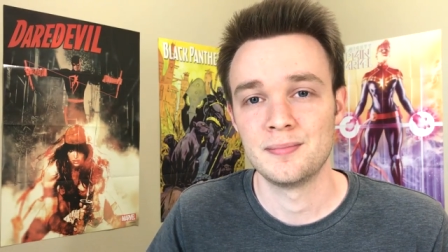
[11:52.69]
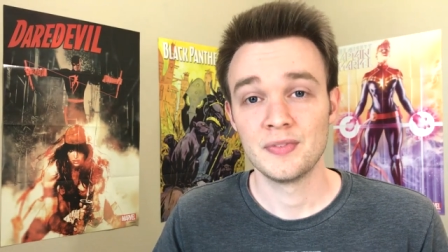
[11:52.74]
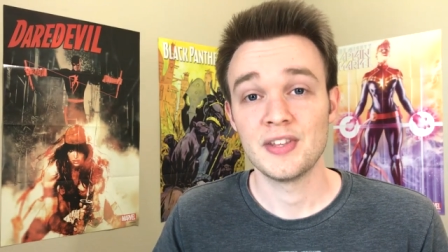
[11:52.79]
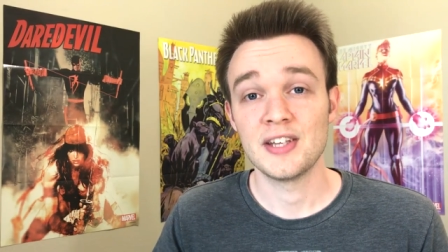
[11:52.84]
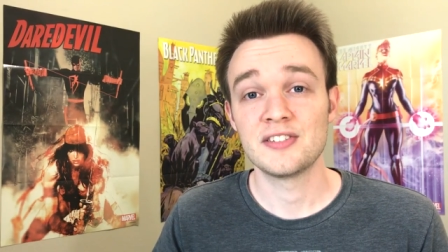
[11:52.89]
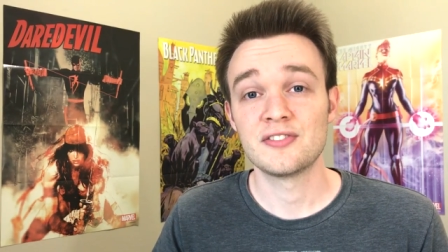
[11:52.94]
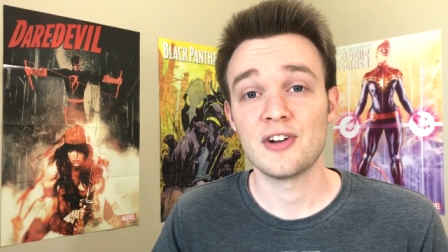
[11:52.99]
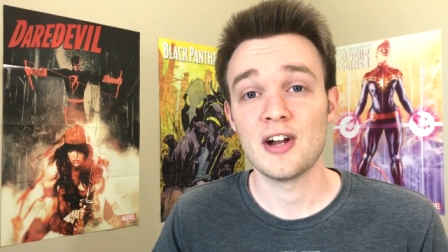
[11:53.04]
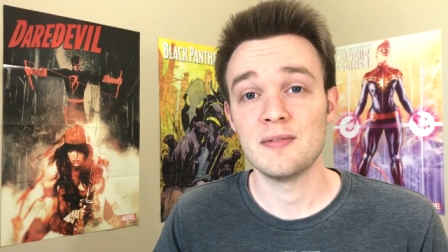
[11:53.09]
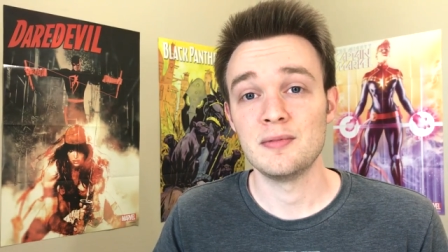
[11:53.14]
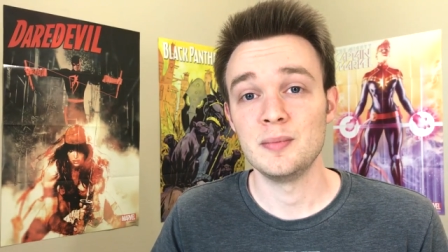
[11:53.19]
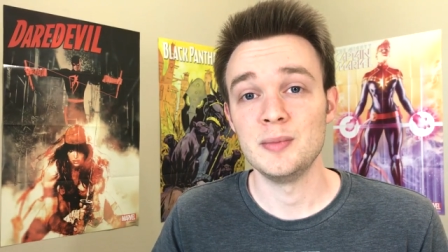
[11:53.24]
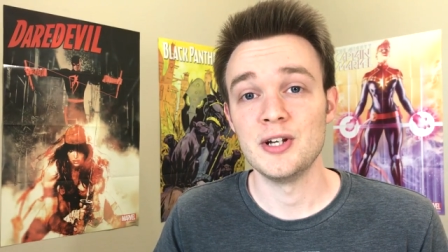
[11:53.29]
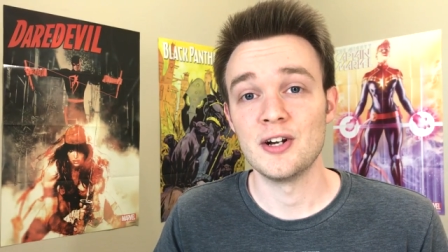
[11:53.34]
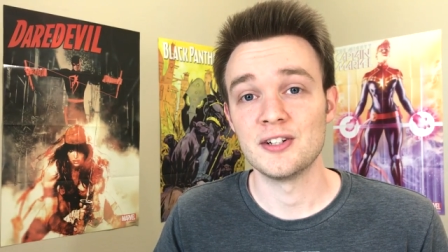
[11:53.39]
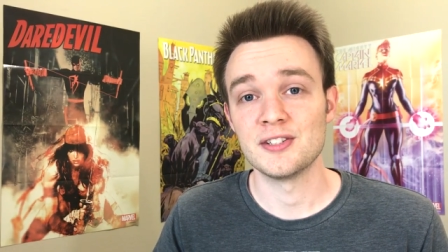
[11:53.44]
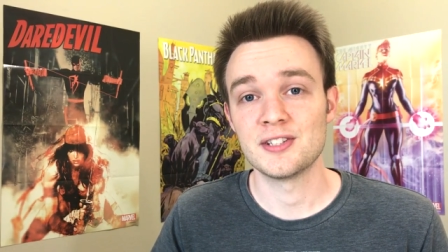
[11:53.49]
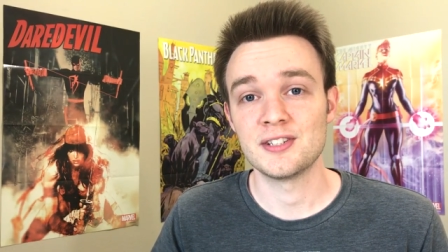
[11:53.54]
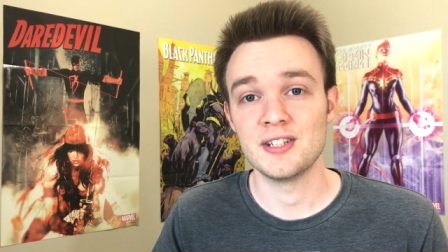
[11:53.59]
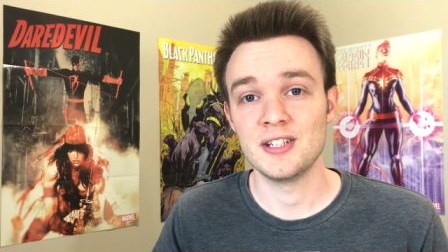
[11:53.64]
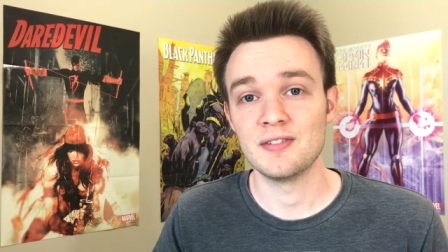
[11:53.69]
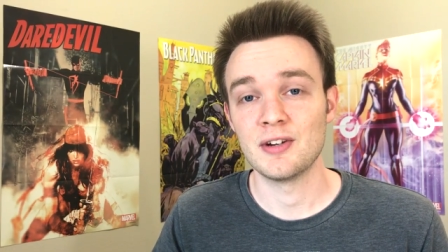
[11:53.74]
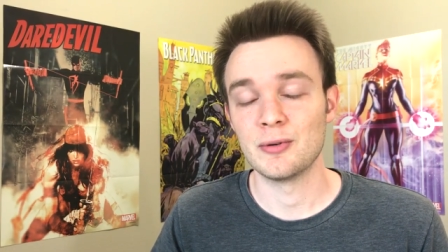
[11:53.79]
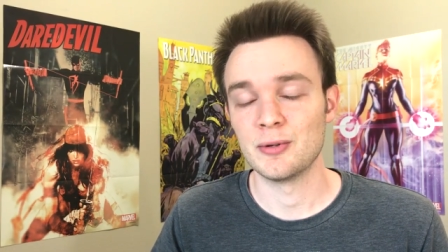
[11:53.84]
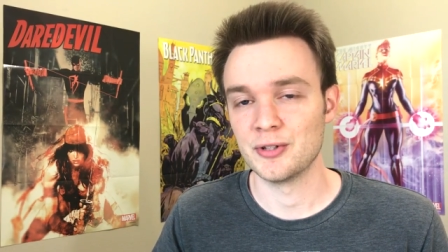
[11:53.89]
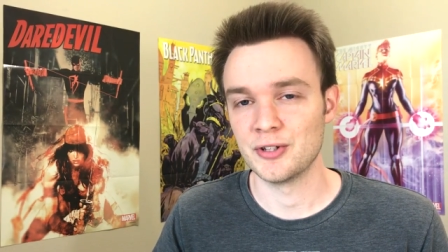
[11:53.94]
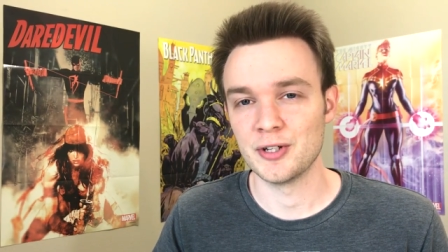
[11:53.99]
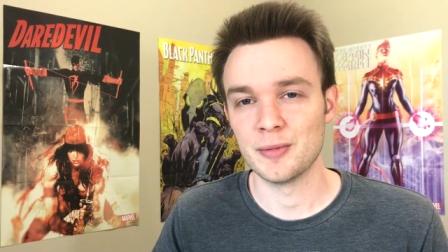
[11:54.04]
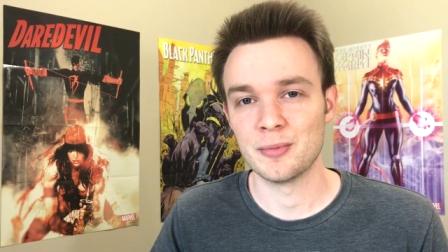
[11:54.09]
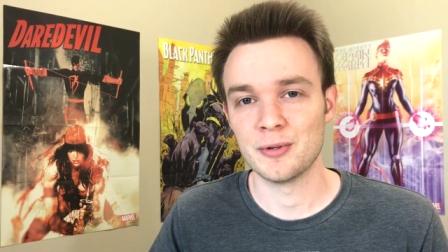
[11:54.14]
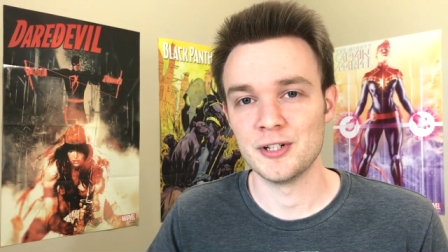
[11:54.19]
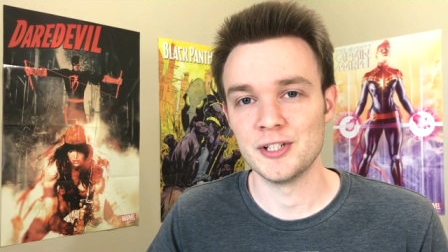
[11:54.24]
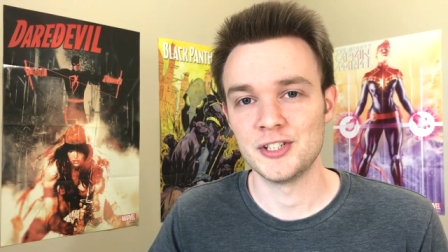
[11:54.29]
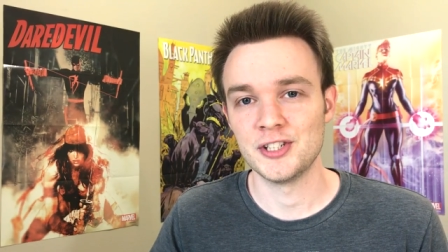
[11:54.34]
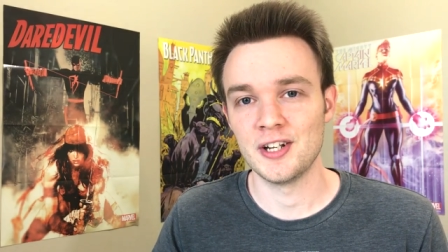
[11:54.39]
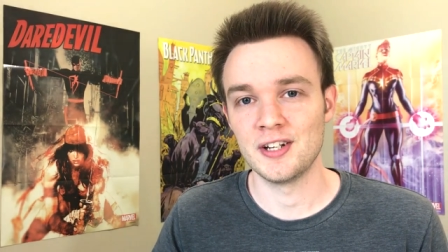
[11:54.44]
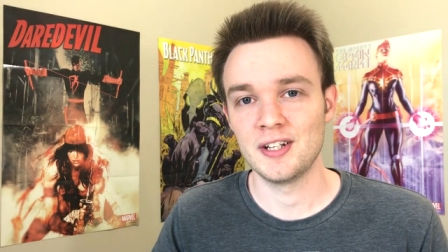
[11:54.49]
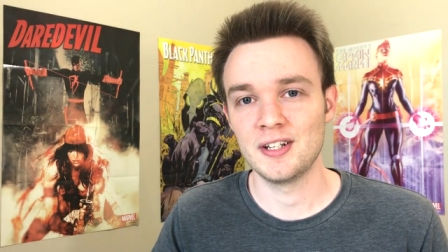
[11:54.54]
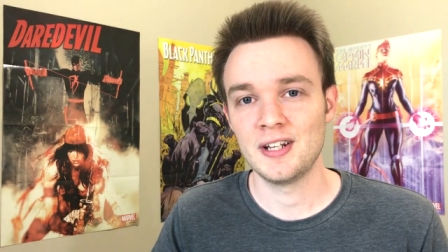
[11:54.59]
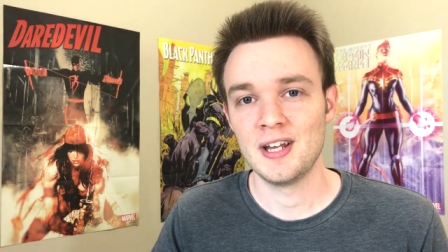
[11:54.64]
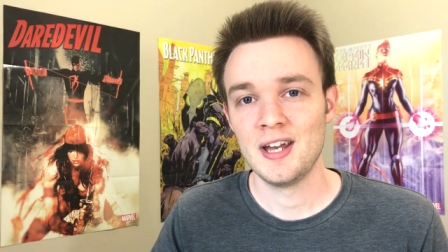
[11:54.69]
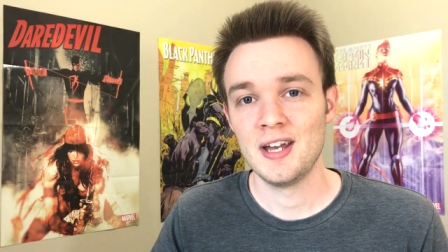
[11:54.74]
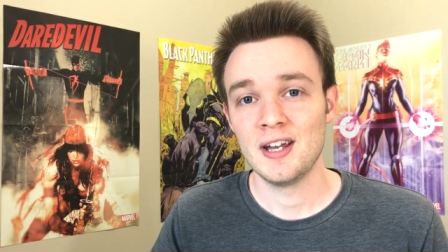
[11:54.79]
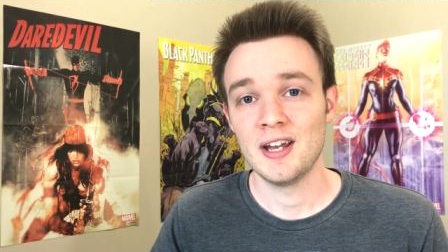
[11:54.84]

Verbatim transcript: Thanks for having me on, Steve. I really appreciate it.